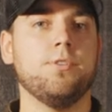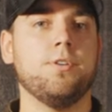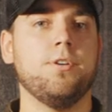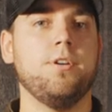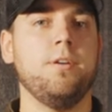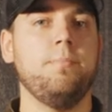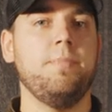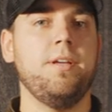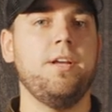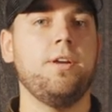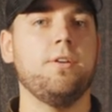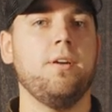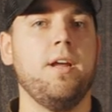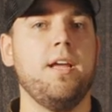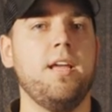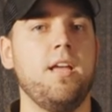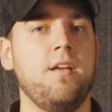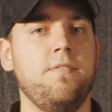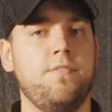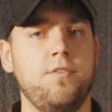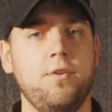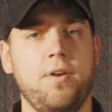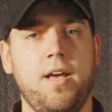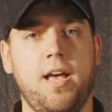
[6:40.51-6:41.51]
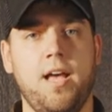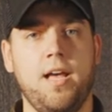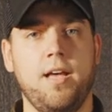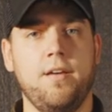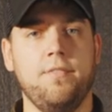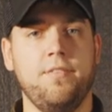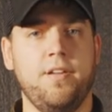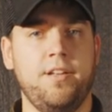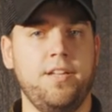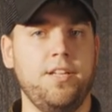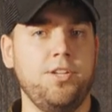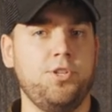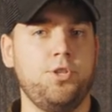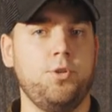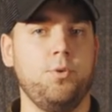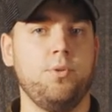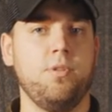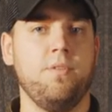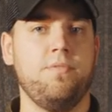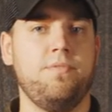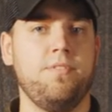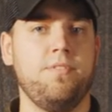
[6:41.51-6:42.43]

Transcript: are going to be great if you have an issue in the